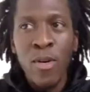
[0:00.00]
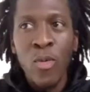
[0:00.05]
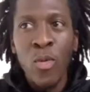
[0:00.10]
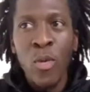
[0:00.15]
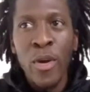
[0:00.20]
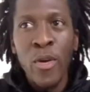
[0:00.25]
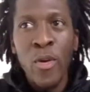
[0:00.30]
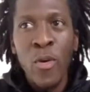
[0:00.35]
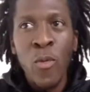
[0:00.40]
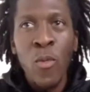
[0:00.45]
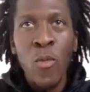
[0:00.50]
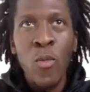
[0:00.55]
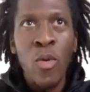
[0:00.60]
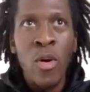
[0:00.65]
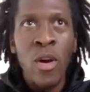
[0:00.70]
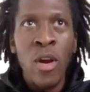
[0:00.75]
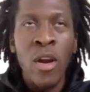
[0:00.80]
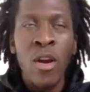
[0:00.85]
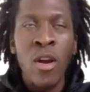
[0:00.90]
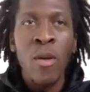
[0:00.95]
when you
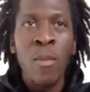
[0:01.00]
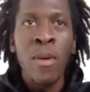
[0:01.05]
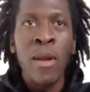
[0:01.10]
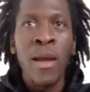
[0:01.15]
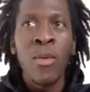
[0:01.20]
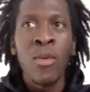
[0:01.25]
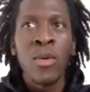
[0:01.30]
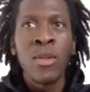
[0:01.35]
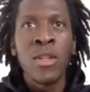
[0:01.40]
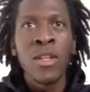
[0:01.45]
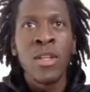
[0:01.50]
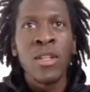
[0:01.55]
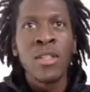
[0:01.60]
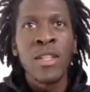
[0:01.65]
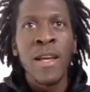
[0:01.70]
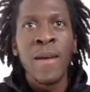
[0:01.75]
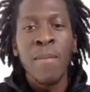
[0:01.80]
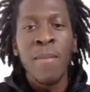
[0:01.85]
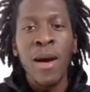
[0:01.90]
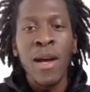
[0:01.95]
were here playing with us,
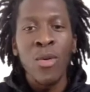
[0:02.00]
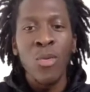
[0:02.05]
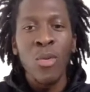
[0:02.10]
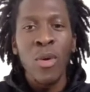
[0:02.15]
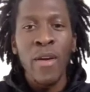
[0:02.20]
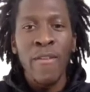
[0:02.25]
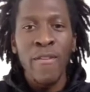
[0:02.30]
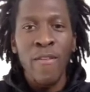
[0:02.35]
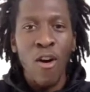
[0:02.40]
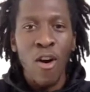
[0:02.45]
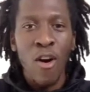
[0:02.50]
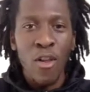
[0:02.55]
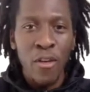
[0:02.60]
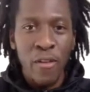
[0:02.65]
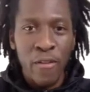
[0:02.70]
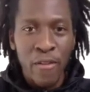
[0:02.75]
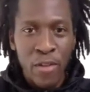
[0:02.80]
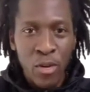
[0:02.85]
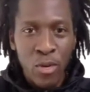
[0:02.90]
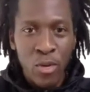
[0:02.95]
and by the way, for other
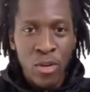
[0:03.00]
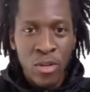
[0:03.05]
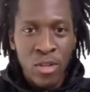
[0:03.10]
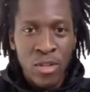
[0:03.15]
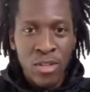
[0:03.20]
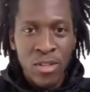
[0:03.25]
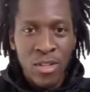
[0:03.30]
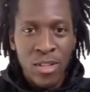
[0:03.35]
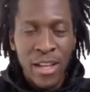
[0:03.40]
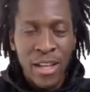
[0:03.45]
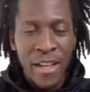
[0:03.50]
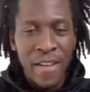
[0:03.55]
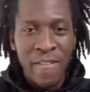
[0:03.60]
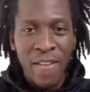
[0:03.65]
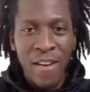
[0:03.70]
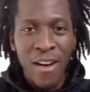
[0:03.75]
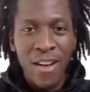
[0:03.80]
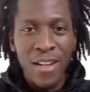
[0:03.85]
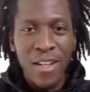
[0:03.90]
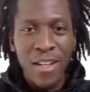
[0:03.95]
viewers,
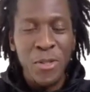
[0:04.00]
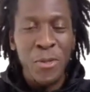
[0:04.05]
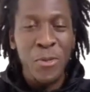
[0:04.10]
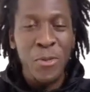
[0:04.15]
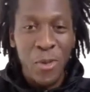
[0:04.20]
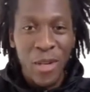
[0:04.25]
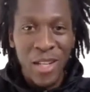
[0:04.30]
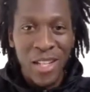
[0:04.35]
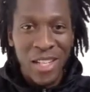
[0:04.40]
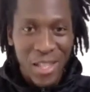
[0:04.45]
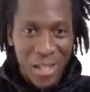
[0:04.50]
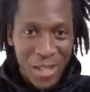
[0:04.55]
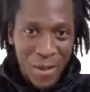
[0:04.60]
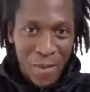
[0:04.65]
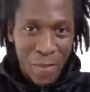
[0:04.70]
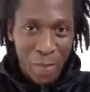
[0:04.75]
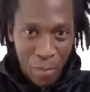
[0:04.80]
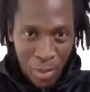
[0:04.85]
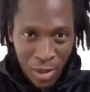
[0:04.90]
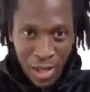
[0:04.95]
Yvonne is a really good
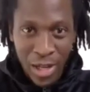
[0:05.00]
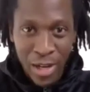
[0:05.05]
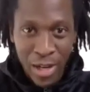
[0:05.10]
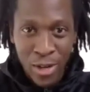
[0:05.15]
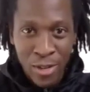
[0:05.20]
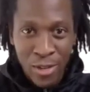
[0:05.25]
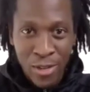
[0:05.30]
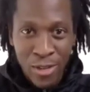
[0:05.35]
player.